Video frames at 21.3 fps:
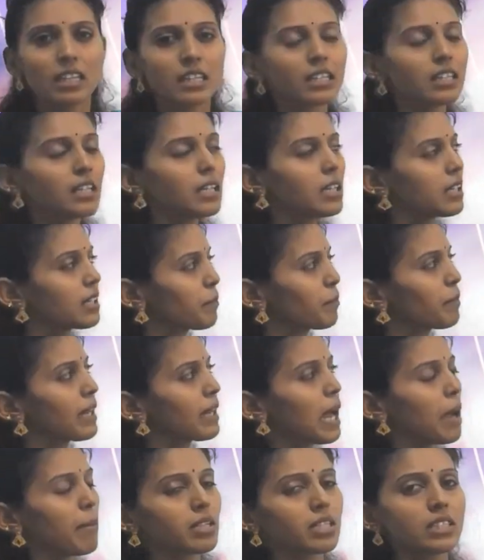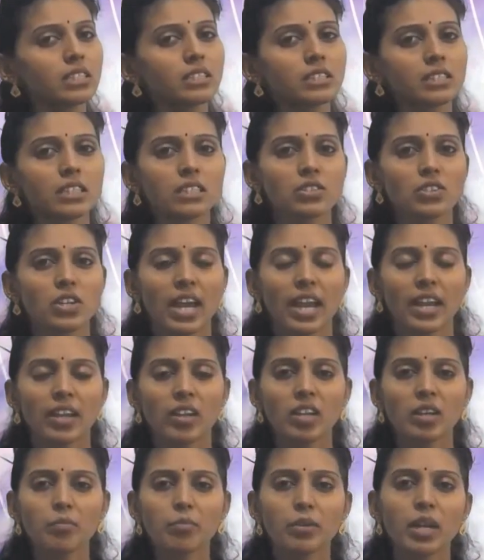Here pyramid, see triangular